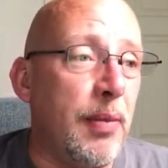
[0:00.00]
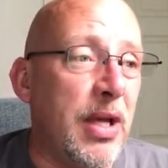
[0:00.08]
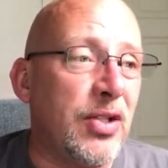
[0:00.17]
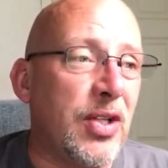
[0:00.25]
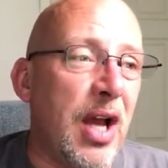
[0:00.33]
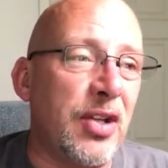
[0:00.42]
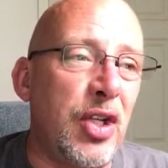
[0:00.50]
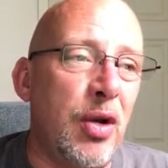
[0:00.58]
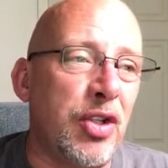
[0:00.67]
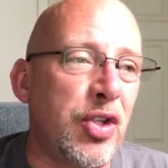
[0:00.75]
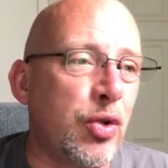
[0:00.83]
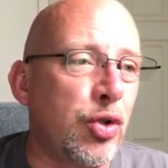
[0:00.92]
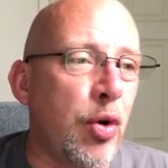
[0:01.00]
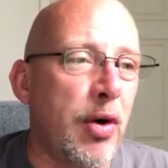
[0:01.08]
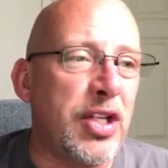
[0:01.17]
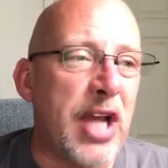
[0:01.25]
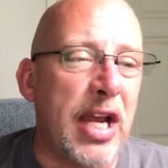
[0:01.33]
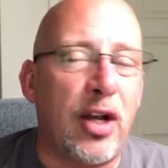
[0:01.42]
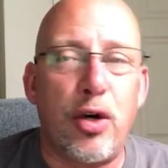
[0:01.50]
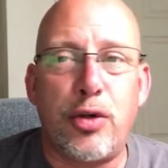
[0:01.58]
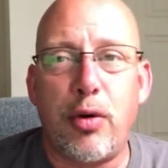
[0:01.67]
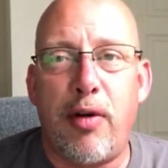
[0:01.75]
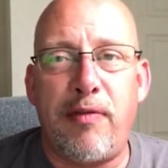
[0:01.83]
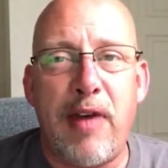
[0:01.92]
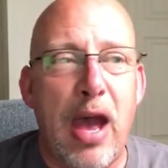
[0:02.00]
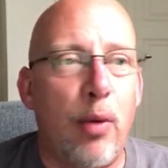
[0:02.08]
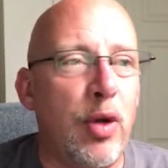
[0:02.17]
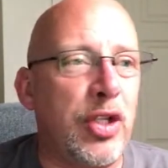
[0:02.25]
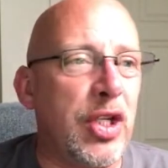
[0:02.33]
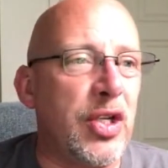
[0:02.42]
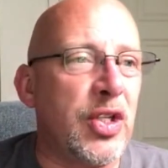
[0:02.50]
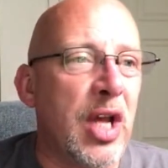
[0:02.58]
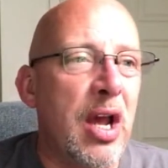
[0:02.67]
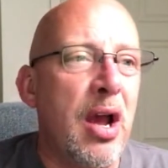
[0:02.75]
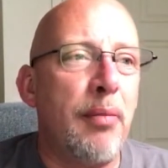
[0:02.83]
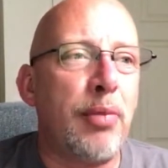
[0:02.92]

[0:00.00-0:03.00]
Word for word: Um, it's uh, you know sort of taking her to a vet, which is